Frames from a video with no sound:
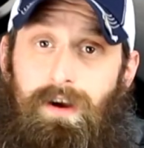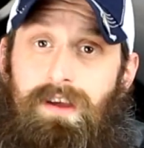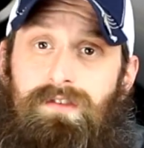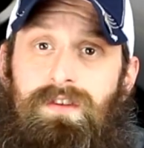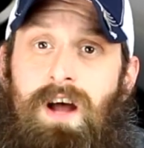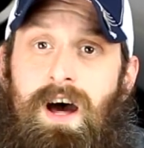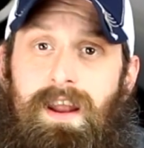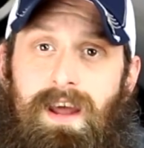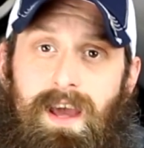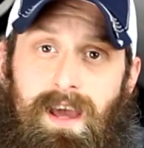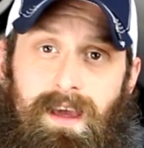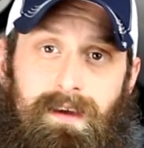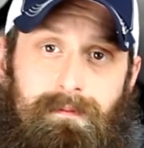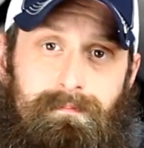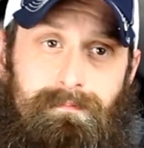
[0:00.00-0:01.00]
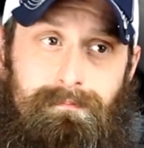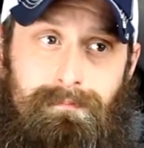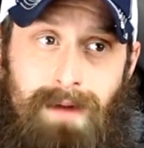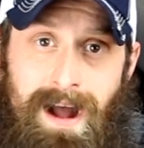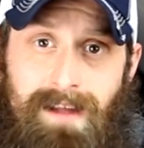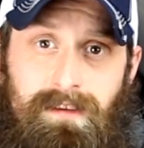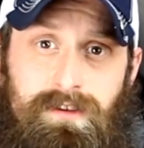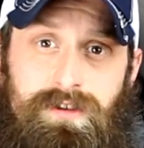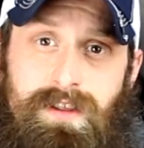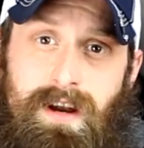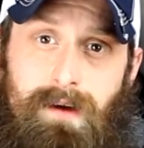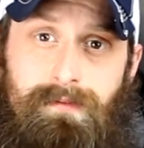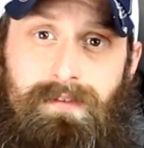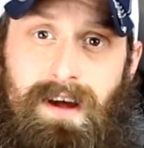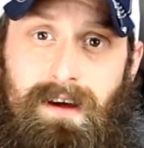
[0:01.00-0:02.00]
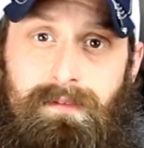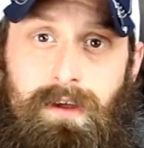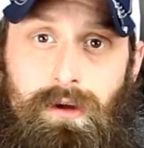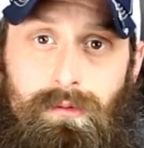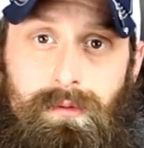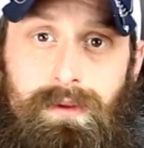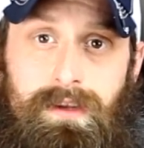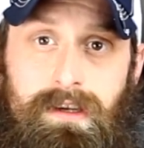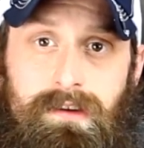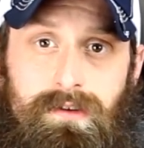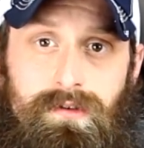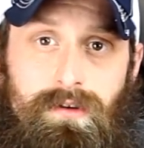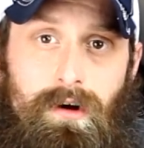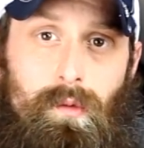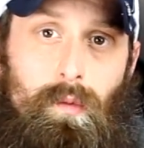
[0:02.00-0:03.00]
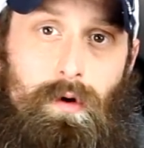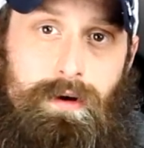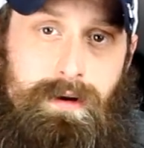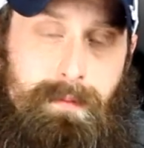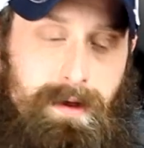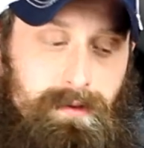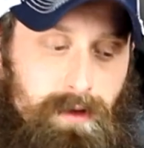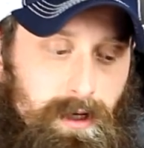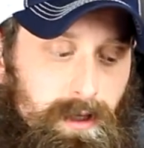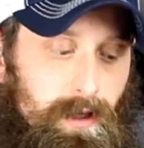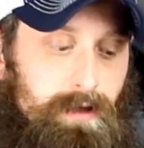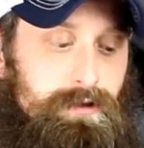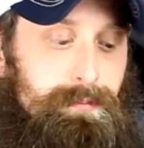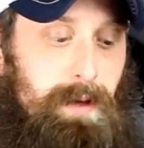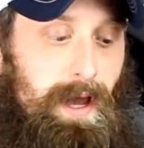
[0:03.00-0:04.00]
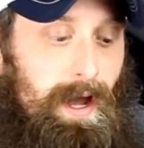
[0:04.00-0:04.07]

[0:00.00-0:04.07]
there is not a mileage that I found that you really need to start worrying about the clutch